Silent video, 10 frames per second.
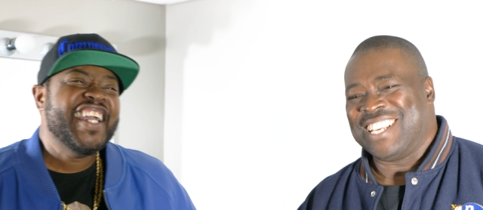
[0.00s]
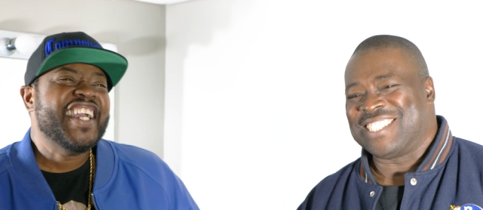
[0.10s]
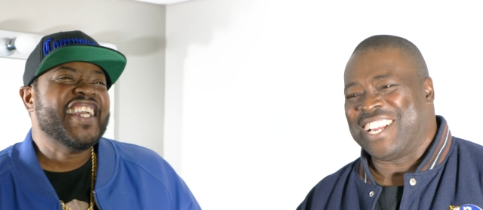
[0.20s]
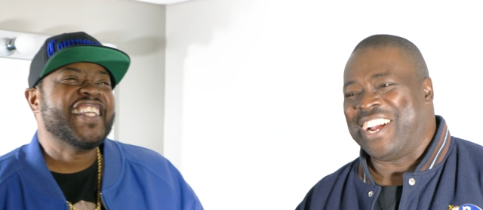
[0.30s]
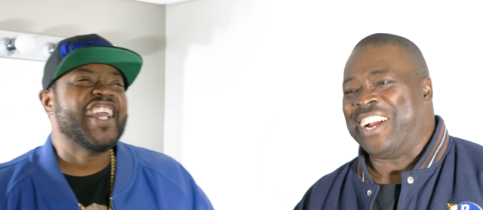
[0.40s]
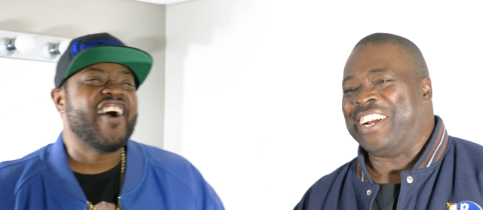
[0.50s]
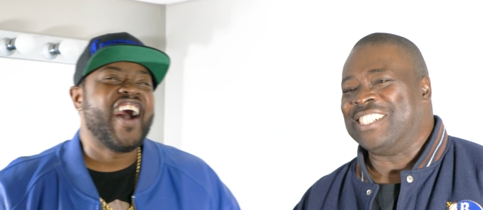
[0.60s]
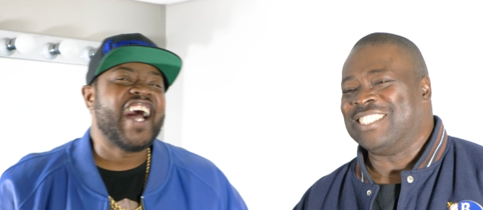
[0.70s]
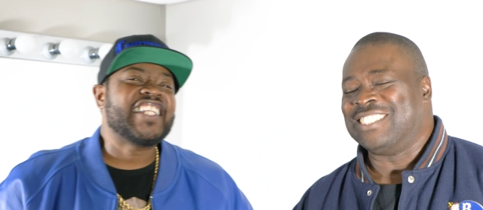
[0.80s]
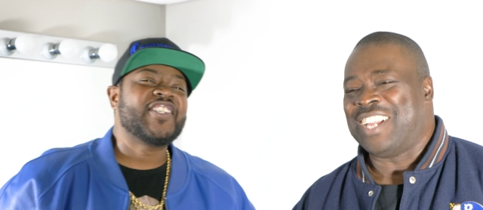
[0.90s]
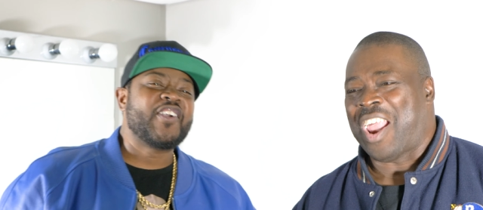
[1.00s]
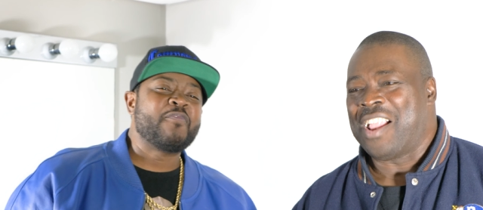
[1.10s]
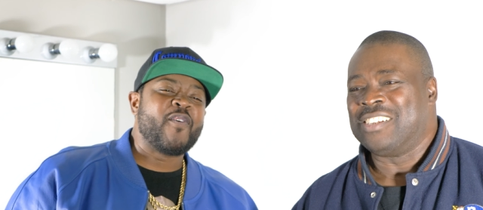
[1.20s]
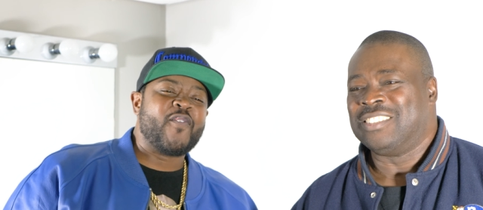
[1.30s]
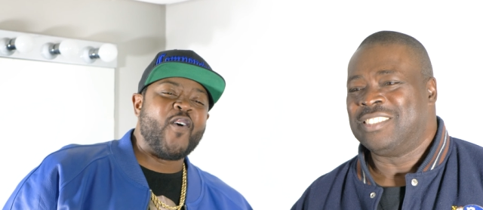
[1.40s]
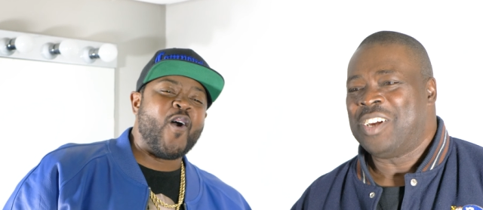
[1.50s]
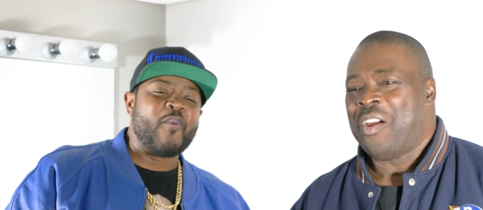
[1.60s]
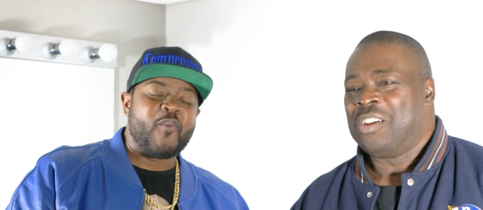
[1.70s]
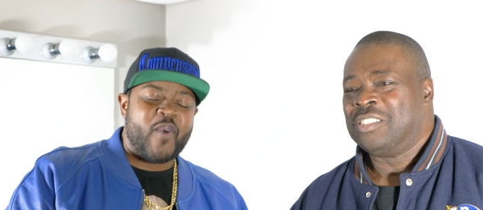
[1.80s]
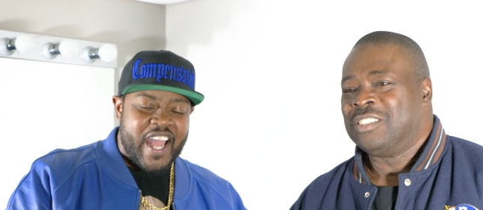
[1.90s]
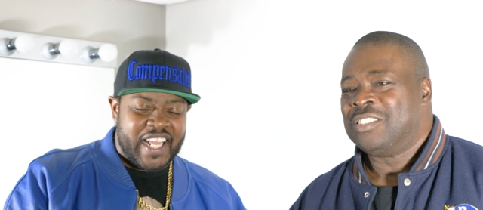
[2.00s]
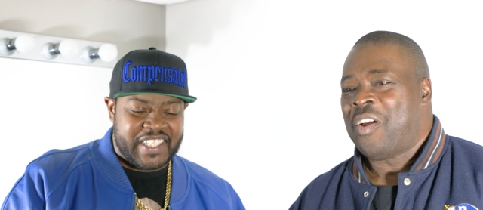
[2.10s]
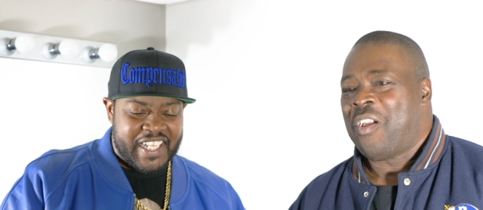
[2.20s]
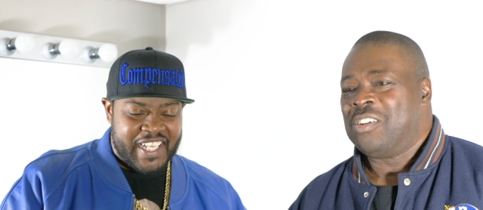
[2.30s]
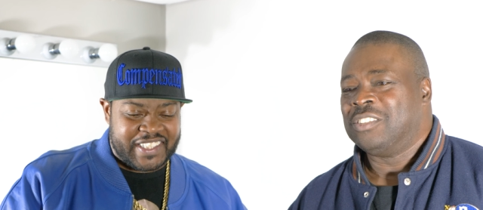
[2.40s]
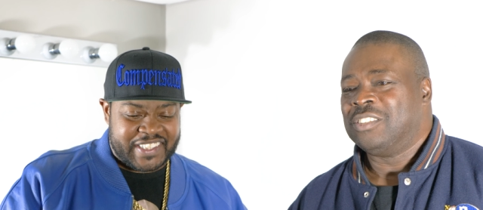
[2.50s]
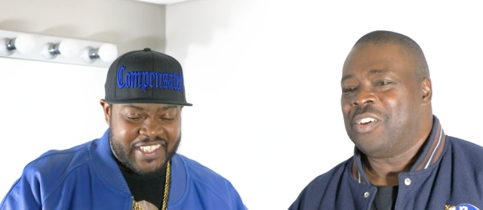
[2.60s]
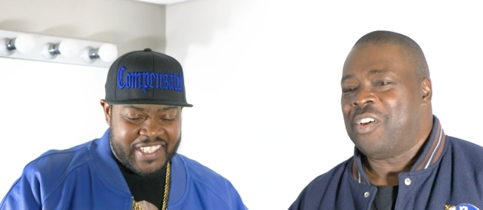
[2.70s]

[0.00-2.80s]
Speaker 1: Yes, sir. Yo, I saw you perform in Wine Dance.